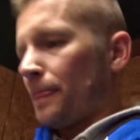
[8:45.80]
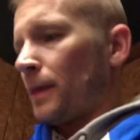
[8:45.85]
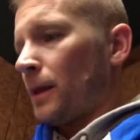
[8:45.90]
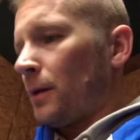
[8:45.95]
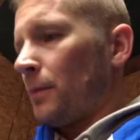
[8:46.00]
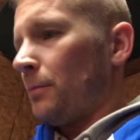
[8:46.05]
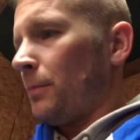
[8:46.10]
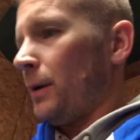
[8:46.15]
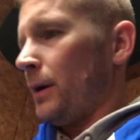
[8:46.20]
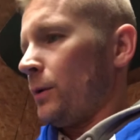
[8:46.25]

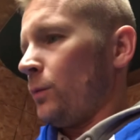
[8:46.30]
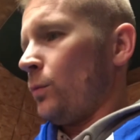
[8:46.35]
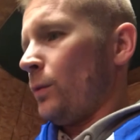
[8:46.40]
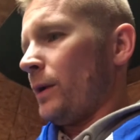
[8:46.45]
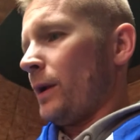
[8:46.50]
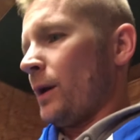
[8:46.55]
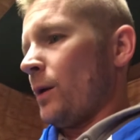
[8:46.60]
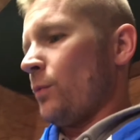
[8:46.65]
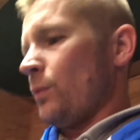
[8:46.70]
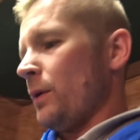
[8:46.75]
But when
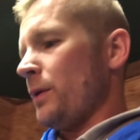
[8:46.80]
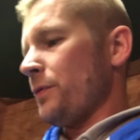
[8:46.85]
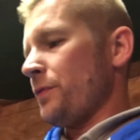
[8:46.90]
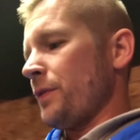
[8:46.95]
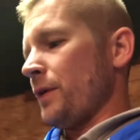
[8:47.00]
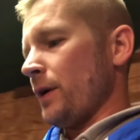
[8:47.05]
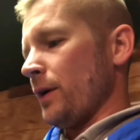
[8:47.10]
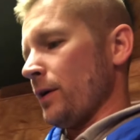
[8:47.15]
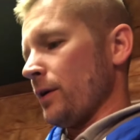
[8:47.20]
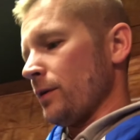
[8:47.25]
I went
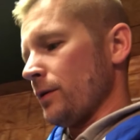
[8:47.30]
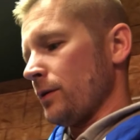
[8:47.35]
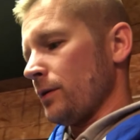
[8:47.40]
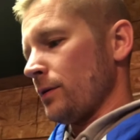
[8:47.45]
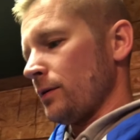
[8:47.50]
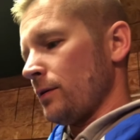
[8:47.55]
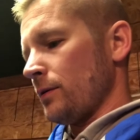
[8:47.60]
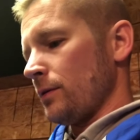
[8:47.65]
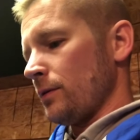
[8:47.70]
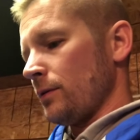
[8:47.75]
there,
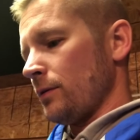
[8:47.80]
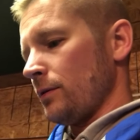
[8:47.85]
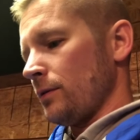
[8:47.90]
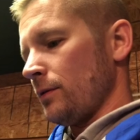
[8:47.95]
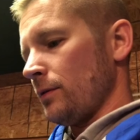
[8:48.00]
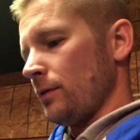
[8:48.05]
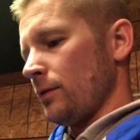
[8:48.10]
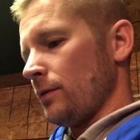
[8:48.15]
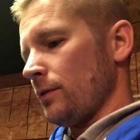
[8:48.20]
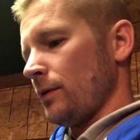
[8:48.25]

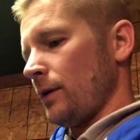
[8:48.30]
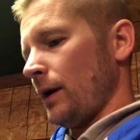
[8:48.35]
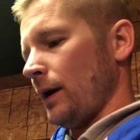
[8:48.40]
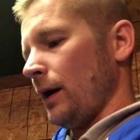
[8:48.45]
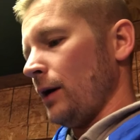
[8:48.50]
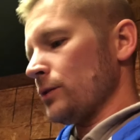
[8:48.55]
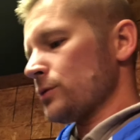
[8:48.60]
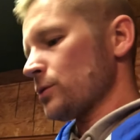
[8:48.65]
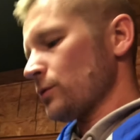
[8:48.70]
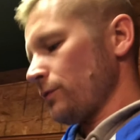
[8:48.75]
I
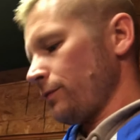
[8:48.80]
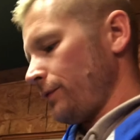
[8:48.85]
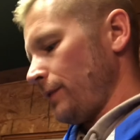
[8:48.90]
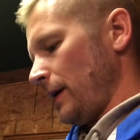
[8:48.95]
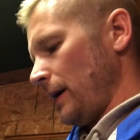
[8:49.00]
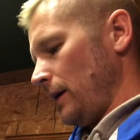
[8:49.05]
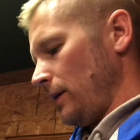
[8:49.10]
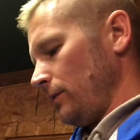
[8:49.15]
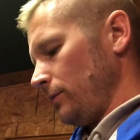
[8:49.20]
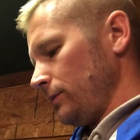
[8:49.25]
also
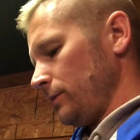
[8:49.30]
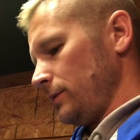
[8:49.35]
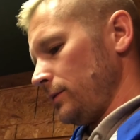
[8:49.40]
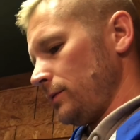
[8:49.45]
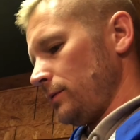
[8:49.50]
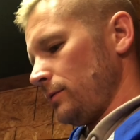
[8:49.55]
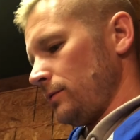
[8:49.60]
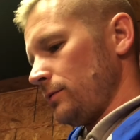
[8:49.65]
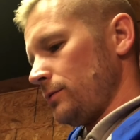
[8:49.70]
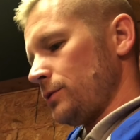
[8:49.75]
found
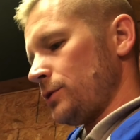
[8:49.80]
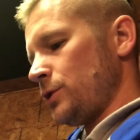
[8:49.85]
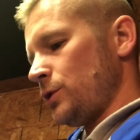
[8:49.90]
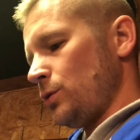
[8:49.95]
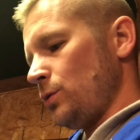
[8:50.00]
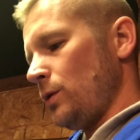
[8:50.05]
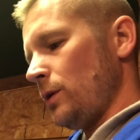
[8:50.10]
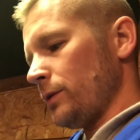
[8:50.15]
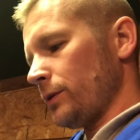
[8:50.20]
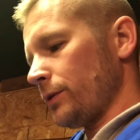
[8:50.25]

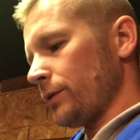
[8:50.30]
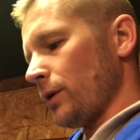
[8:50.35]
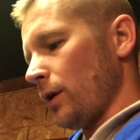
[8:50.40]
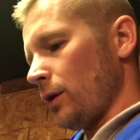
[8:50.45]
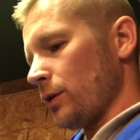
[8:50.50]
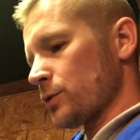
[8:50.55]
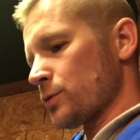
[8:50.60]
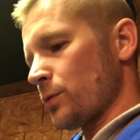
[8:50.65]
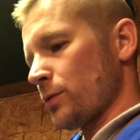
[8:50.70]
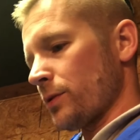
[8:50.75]

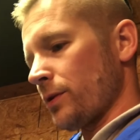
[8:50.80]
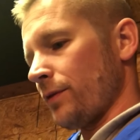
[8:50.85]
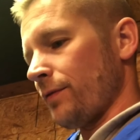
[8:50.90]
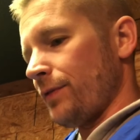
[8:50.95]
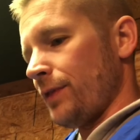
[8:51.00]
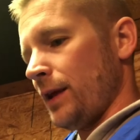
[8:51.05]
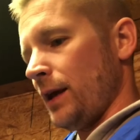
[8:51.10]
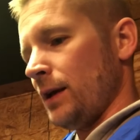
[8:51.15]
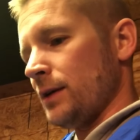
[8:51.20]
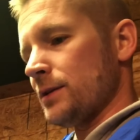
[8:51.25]
$200 worth of
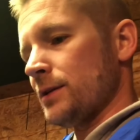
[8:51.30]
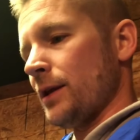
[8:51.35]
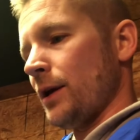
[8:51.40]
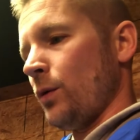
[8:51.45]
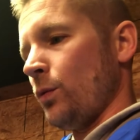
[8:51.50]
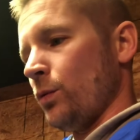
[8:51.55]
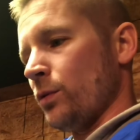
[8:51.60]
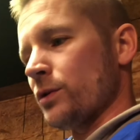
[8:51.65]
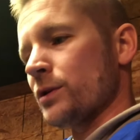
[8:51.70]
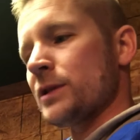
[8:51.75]
things that
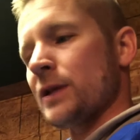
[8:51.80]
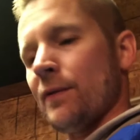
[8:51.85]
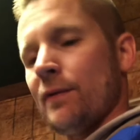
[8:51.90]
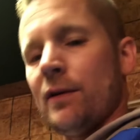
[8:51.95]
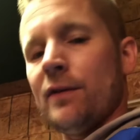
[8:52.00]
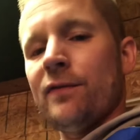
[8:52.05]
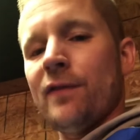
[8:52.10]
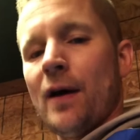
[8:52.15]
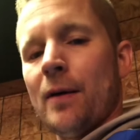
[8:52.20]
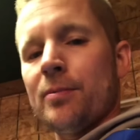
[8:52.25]
were
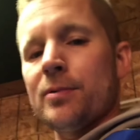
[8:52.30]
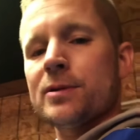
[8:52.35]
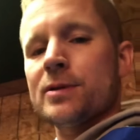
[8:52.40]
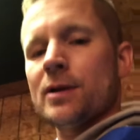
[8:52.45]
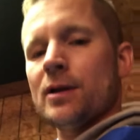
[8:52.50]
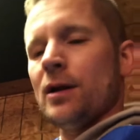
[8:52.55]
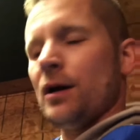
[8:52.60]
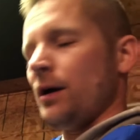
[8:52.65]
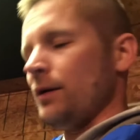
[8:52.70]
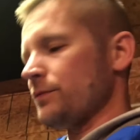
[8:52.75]

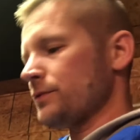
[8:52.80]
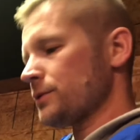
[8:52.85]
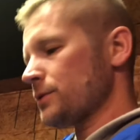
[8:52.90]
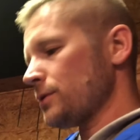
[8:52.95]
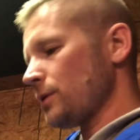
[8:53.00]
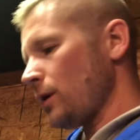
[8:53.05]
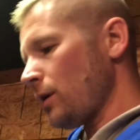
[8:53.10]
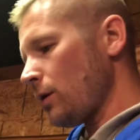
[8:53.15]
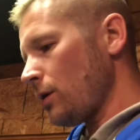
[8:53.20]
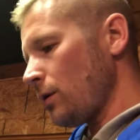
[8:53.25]
75% off.
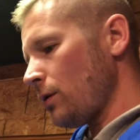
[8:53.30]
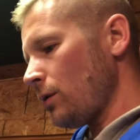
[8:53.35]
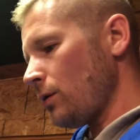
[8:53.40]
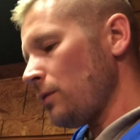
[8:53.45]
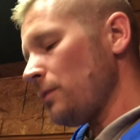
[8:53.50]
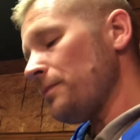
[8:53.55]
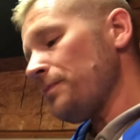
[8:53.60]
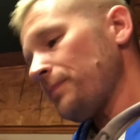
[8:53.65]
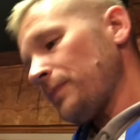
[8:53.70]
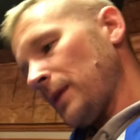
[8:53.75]

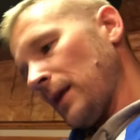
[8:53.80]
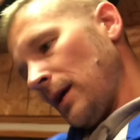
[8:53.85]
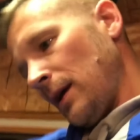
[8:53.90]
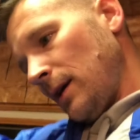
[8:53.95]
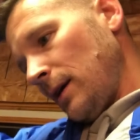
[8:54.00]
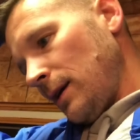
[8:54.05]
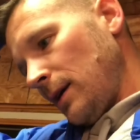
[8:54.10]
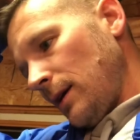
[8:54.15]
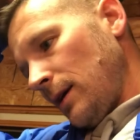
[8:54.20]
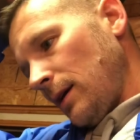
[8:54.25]
So
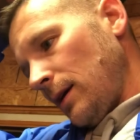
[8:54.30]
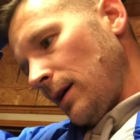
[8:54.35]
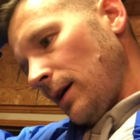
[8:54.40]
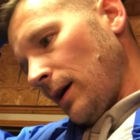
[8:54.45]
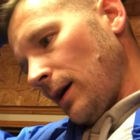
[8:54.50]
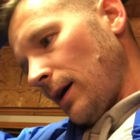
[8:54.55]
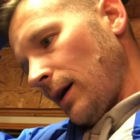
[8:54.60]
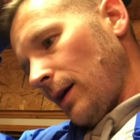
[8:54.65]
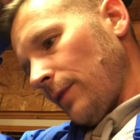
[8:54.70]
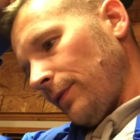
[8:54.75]

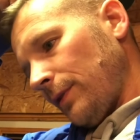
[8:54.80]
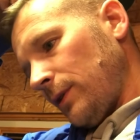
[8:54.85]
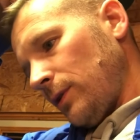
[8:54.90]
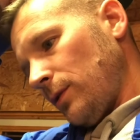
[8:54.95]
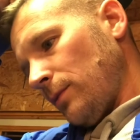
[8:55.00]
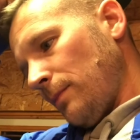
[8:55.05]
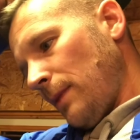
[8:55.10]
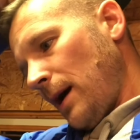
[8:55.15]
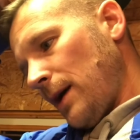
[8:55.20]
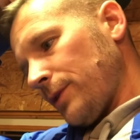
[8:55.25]
if I do the
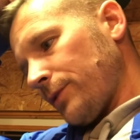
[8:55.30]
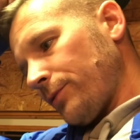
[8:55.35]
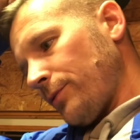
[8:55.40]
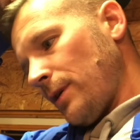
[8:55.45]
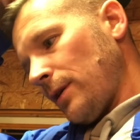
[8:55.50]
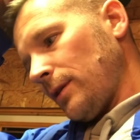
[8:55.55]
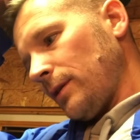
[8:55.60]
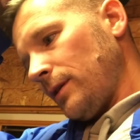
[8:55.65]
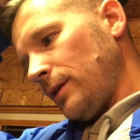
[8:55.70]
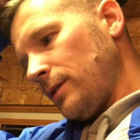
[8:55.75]
math
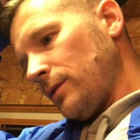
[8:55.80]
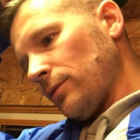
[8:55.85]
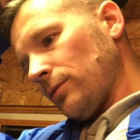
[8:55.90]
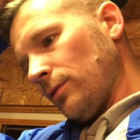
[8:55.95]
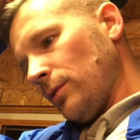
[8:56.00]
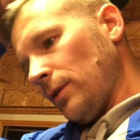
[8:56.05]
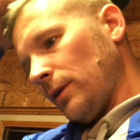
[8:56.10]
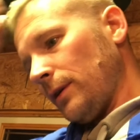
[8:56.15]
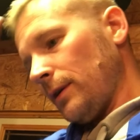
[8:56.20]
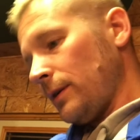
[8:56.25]
correctly, you're
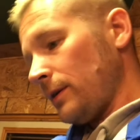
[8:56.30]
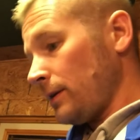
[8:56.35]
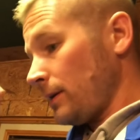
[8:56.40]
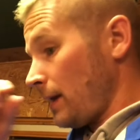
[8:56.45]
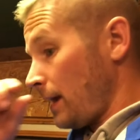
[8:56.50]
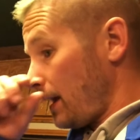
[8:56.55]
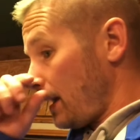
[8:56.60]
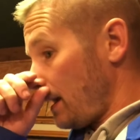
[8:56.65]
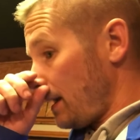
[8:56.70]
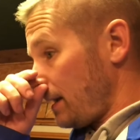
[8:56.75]
looking
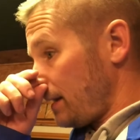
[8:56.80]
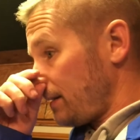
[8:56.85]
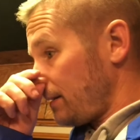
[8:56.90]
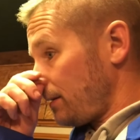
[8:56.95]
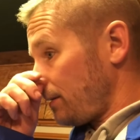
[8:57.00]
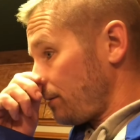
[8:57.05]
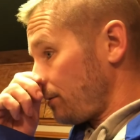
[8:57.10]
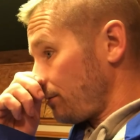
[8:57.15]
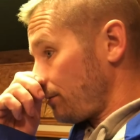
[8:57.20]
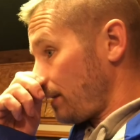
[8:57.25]
at
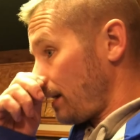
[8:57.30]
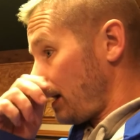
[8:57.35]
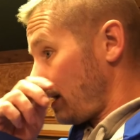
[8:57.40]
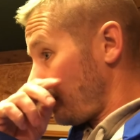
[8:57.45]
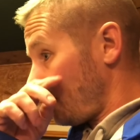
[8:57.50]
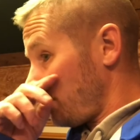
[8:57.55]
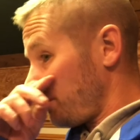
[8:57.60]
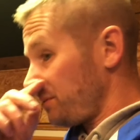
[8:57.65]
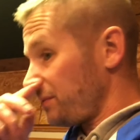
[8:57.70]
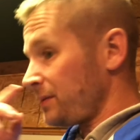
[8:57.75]

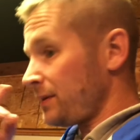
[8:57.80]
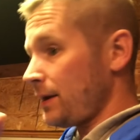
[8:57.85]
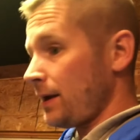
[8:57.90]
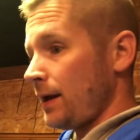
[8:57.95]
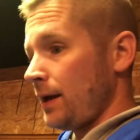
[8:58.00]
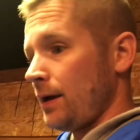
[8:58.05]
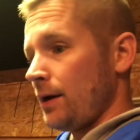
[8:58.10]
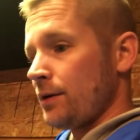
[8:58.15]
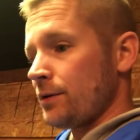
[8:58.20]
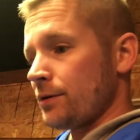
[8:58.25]
around
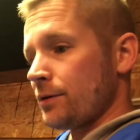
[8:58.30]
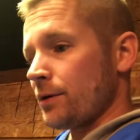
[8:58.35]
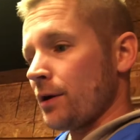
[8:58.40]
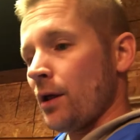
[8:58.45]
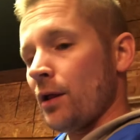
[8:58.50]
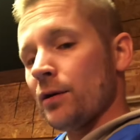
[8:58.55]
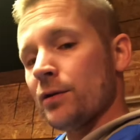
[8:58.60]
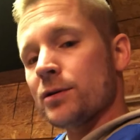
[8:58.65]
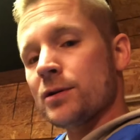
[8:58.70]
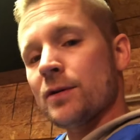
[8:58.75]

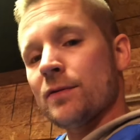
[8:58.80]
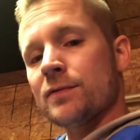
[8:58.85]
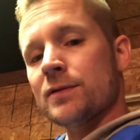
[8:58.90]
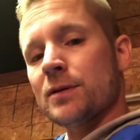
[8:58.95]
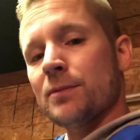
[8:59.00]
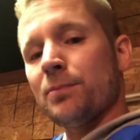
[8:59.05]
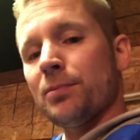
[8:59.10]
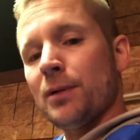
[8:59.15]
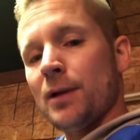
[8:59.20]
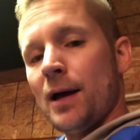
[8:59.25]
$800 of
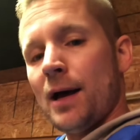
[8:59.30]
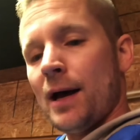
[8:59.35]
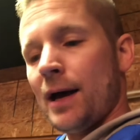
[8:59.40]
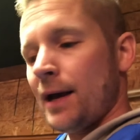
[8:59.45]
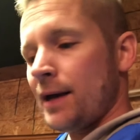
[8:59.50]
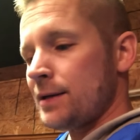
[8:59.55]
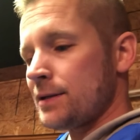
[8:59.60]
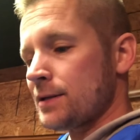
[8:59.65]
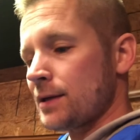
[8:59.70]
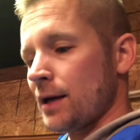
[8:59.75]

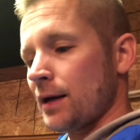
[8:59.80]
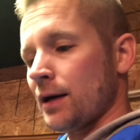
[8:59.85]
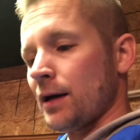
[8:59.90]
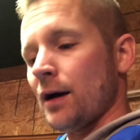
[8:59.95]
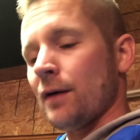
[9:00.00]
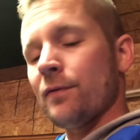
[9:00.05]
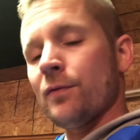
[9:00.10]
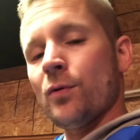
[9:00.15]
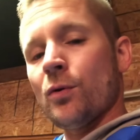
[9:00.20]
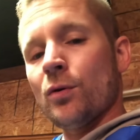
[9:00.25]
supplies I
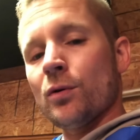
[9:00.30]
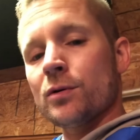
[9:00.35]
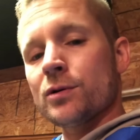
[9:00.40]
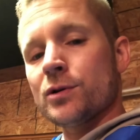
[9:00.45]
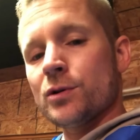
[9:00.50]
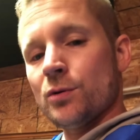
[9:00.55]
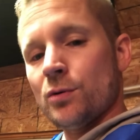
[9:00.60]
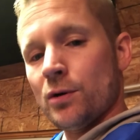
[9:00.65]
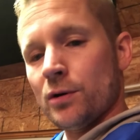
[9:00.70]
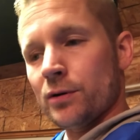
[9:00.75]
got for
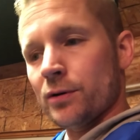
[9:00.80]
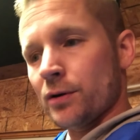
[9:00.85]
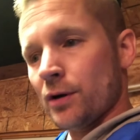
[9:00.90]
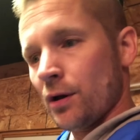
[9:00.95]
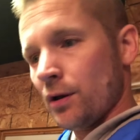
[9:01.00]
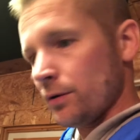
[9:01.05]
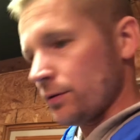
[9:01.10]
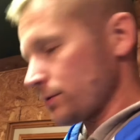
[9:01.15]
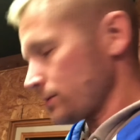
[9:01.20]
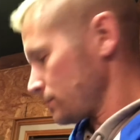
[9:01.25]

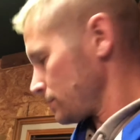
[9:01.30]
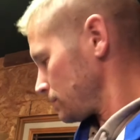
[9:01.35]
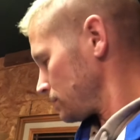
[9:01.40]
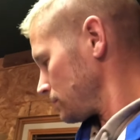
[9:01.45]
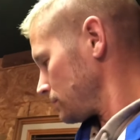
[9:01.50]
$200